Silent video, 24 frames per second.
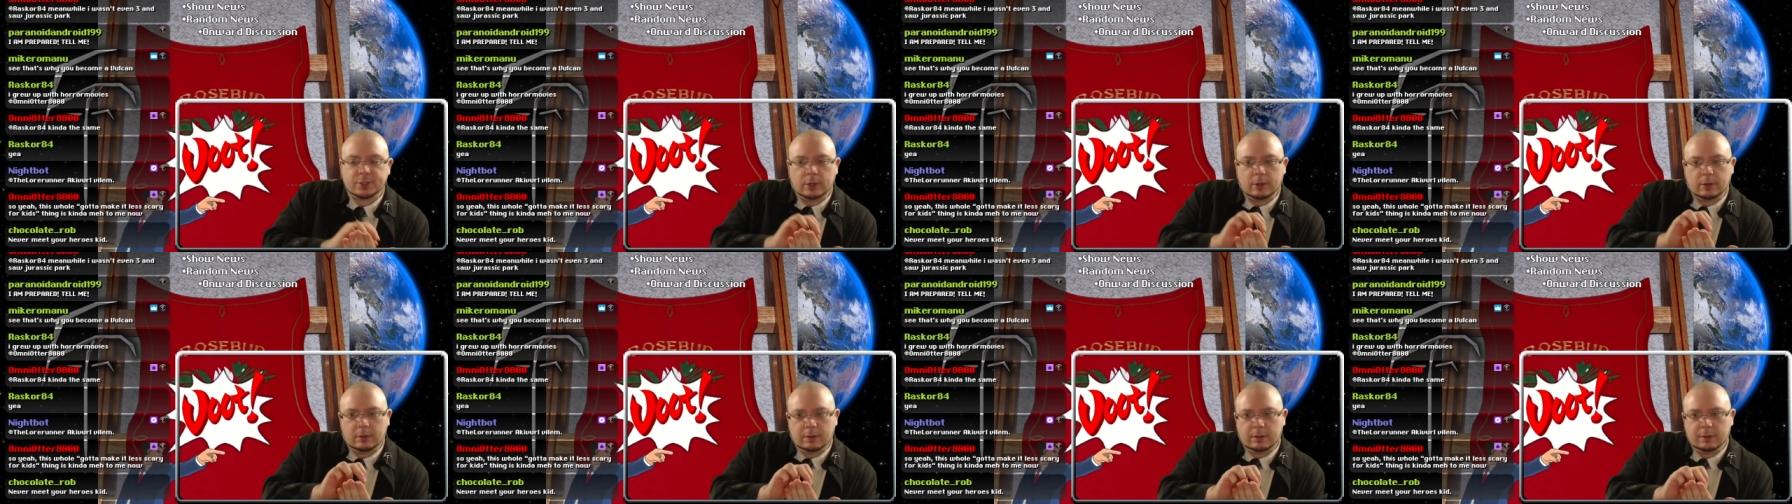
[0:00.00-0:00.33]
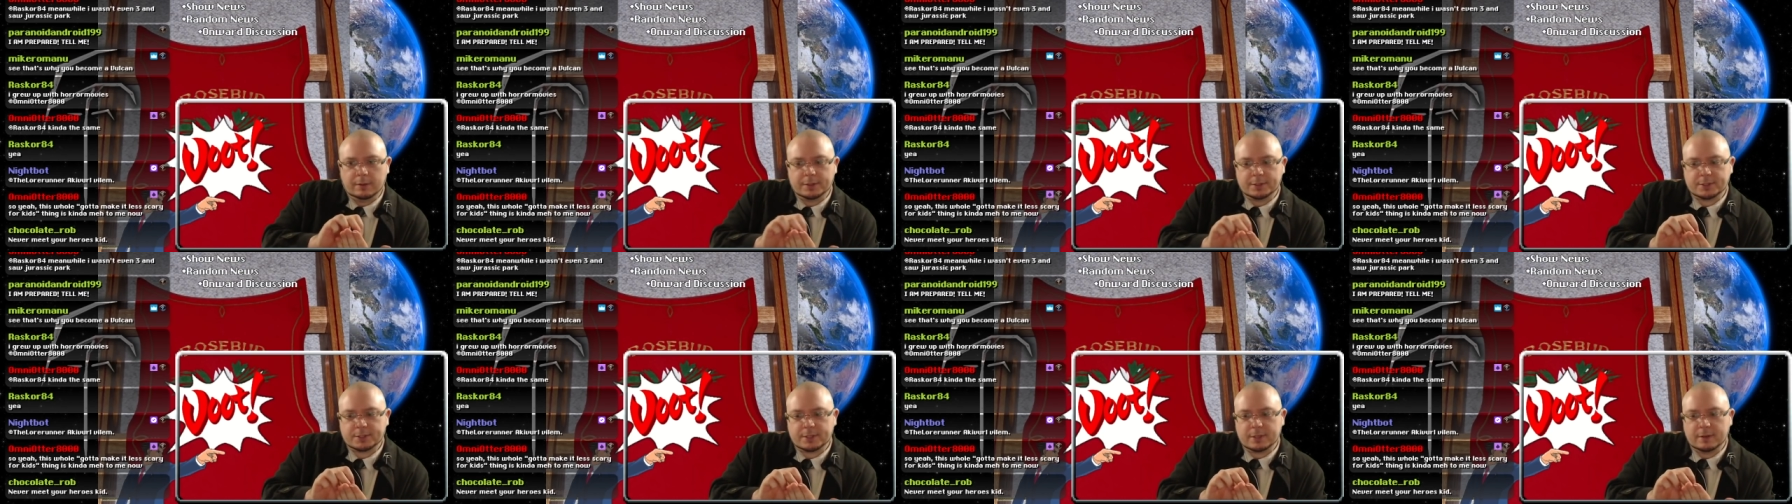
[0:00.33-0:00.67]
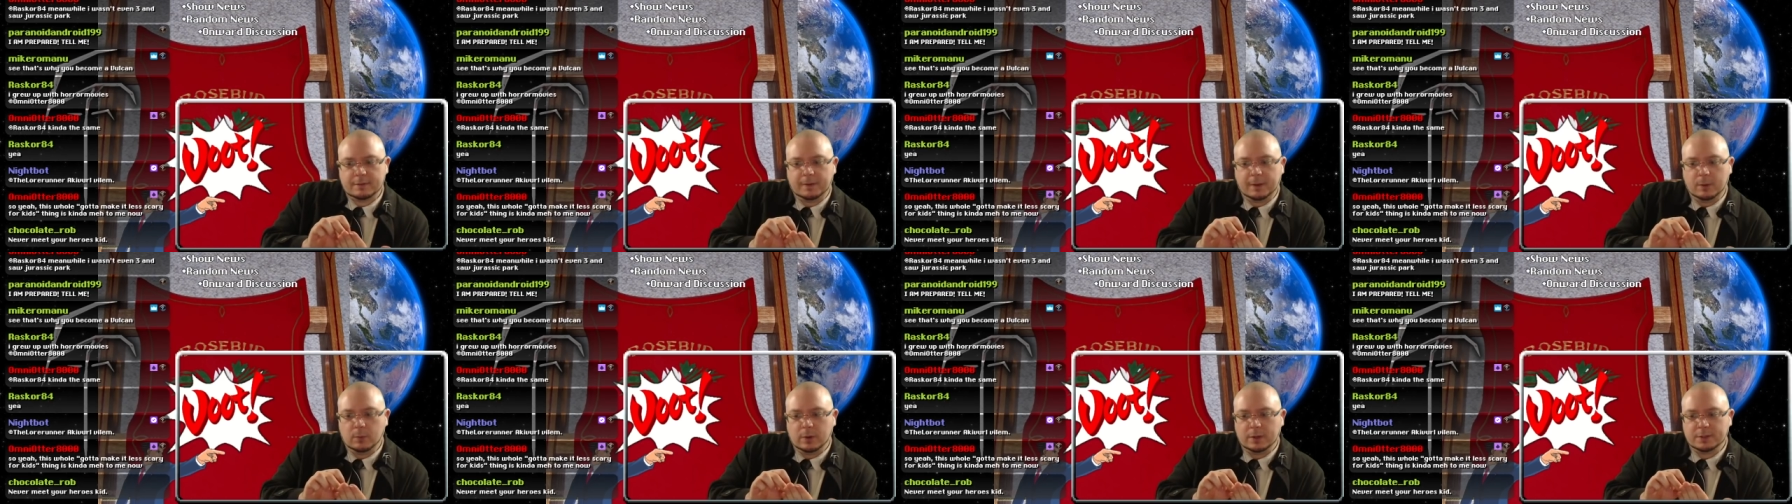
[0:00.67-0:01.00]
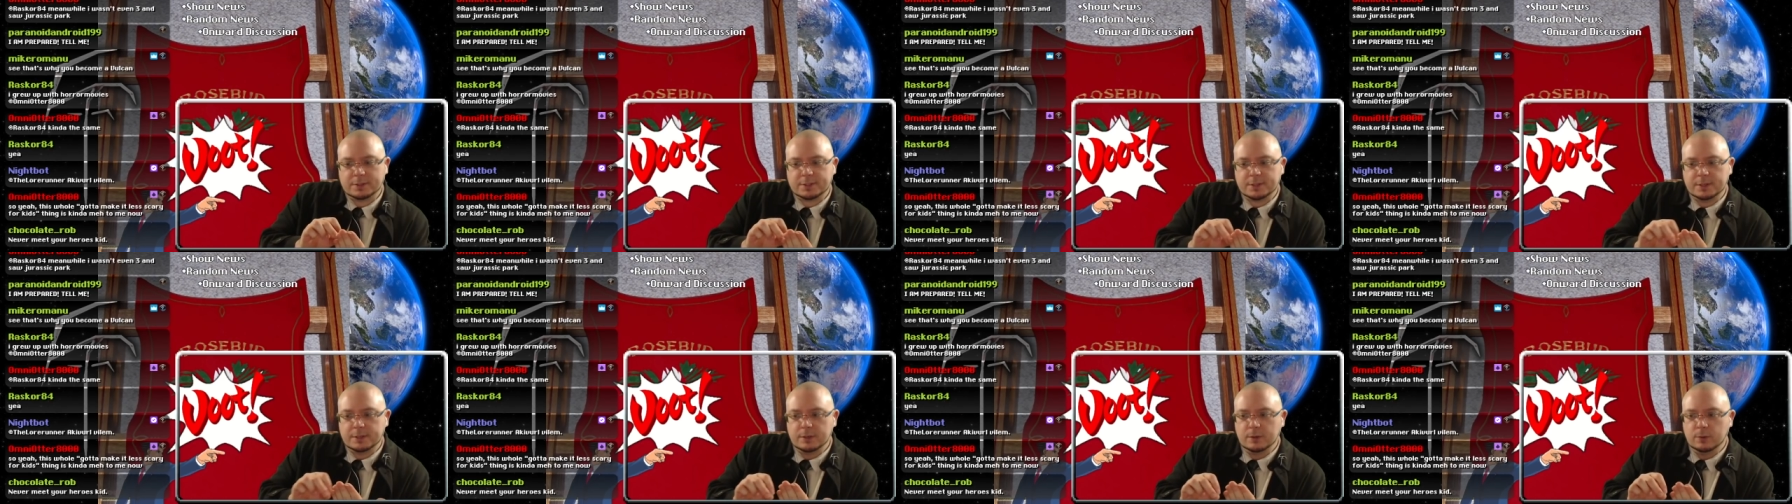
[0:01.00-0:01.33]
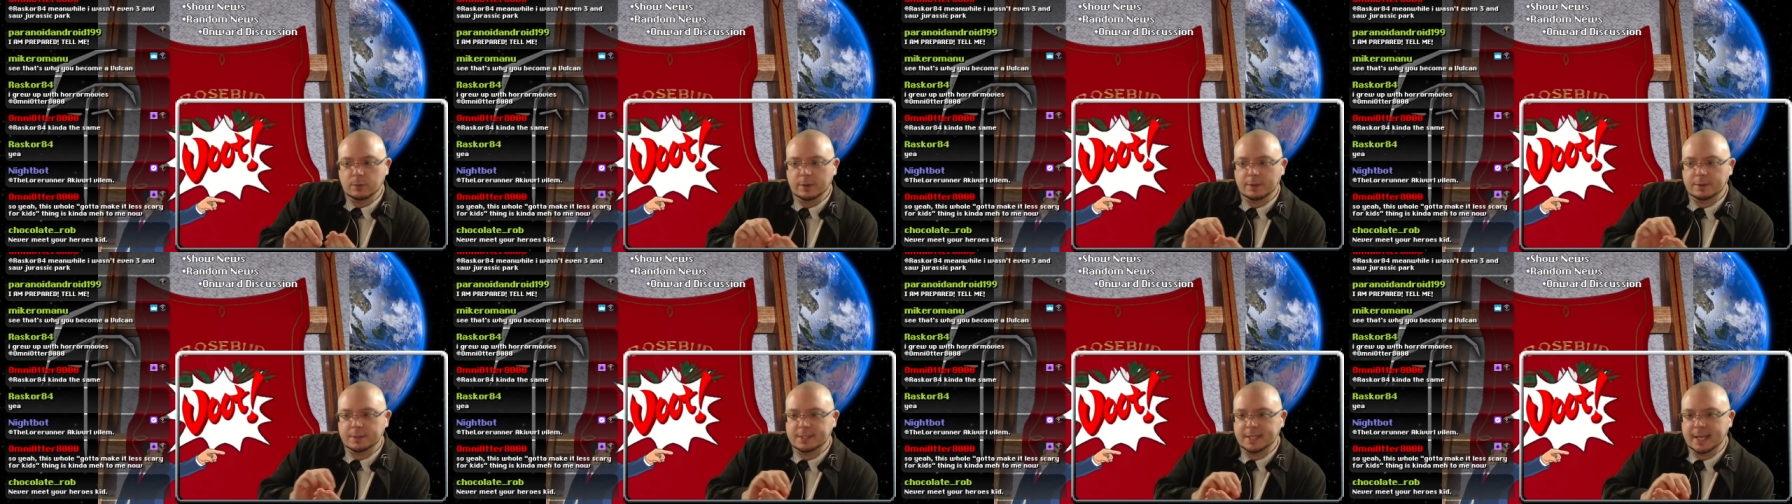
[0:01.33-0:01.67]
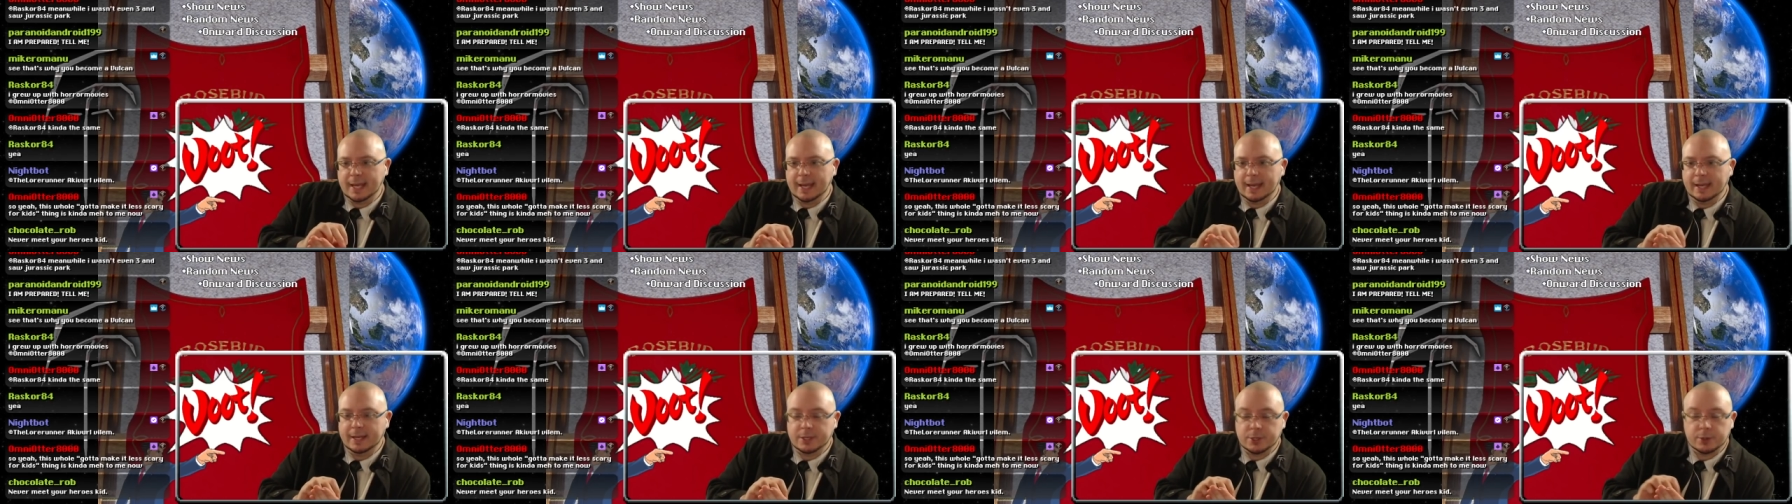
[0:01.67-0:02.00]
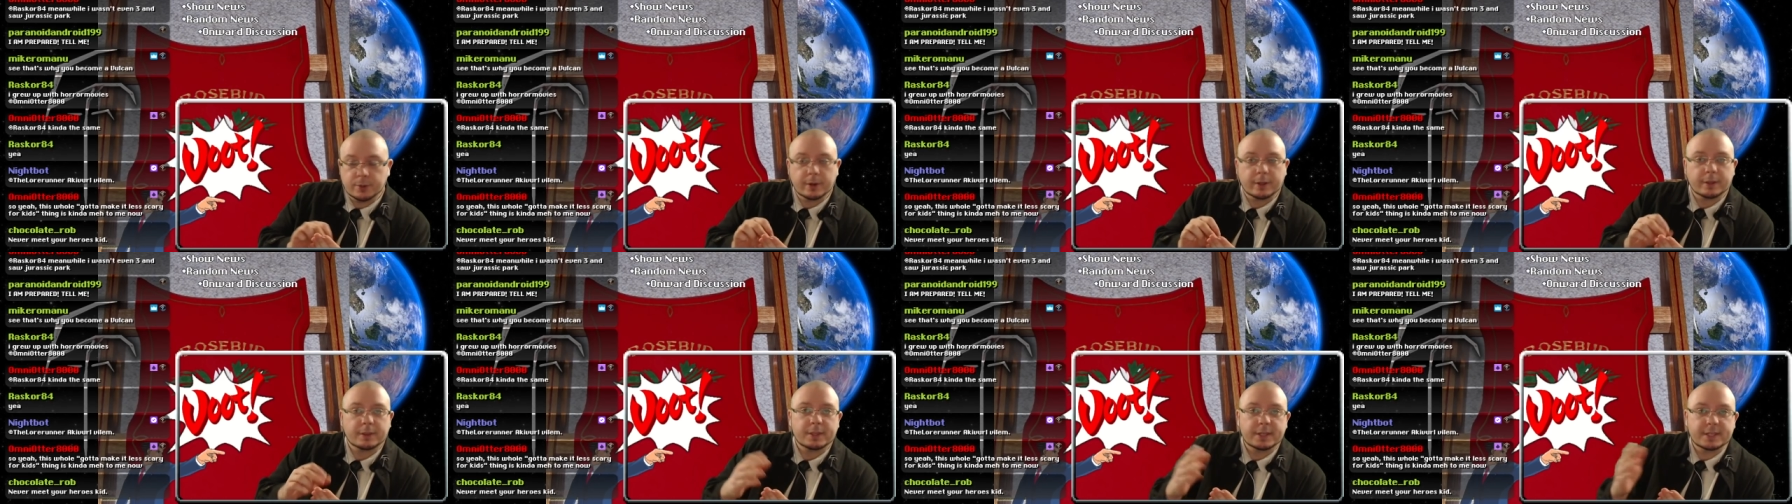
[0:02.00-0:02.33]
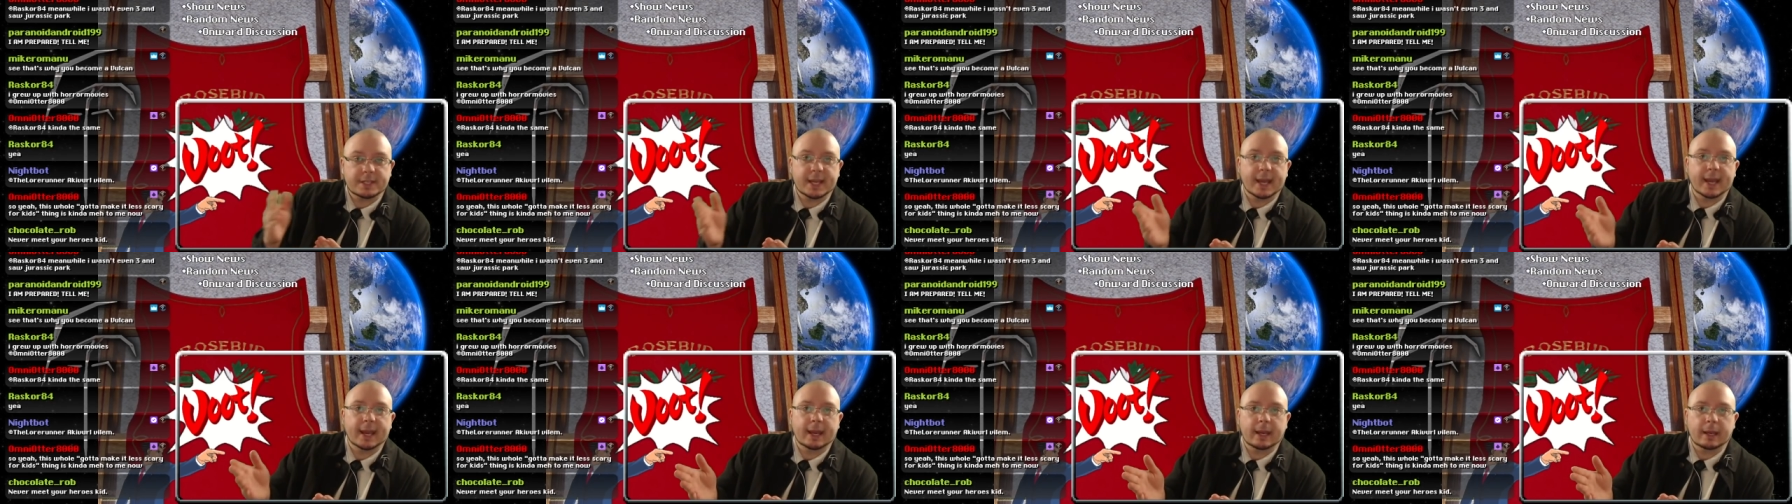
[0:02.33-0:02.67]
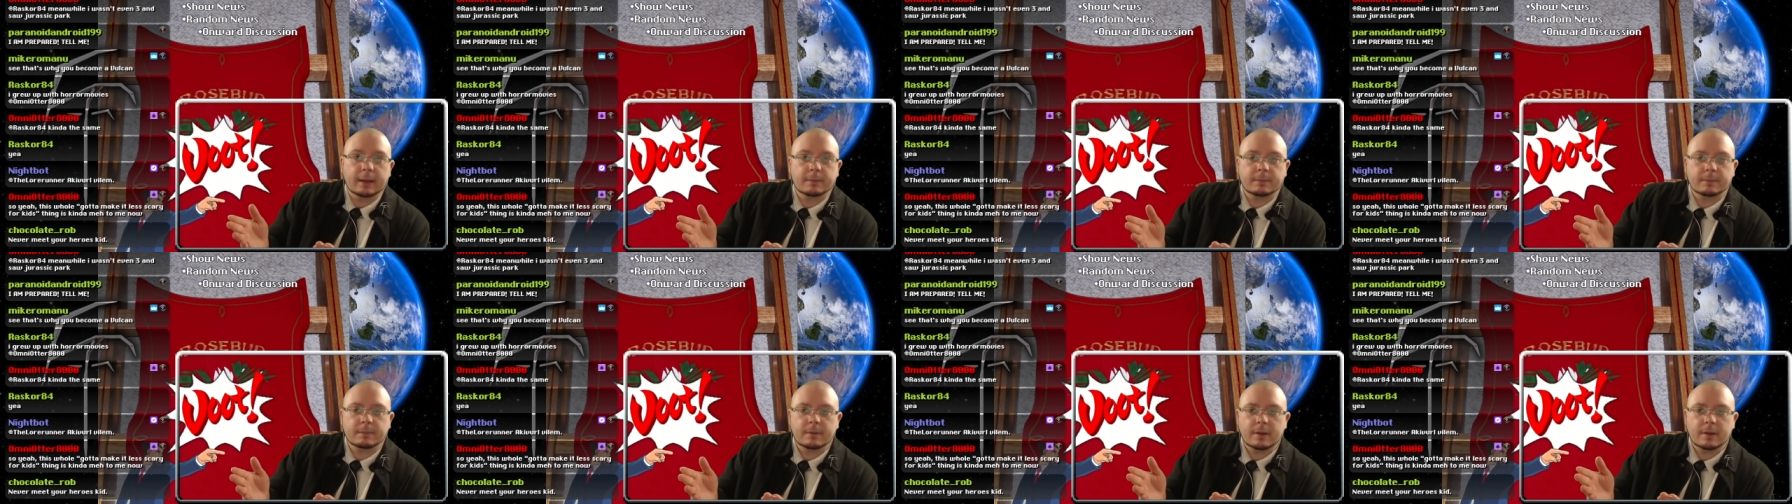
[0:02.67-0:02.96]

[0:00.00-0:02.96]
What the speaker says: all the stuff he wants to do with dad during the day.